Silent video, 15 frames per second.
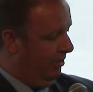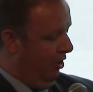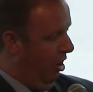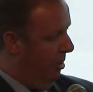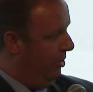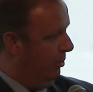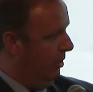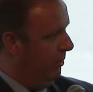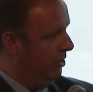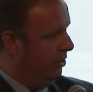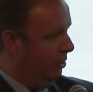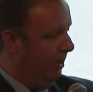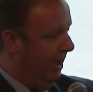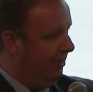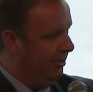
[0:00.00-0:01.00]
environment where we
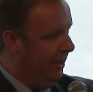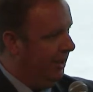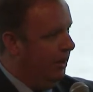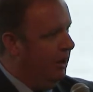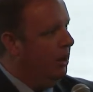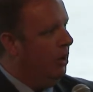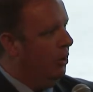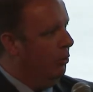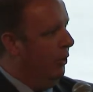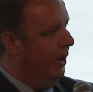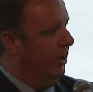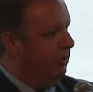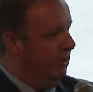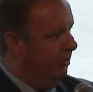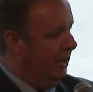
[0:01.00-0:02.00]
do have that
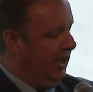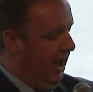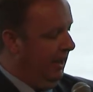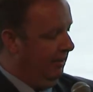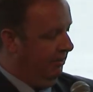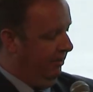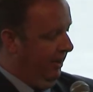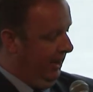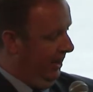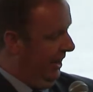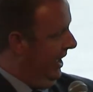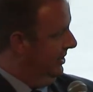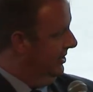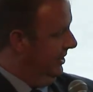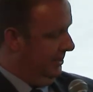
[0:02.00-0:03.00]
relatively unfettered
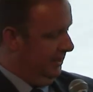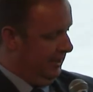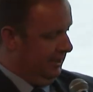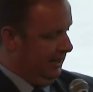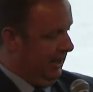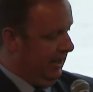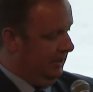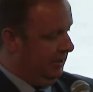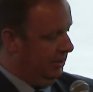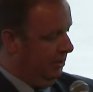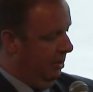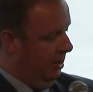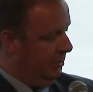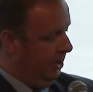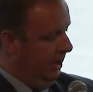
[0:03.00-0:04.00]
access, as Charles
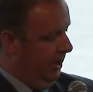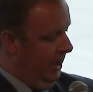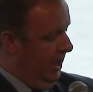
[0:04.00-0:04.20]
described it.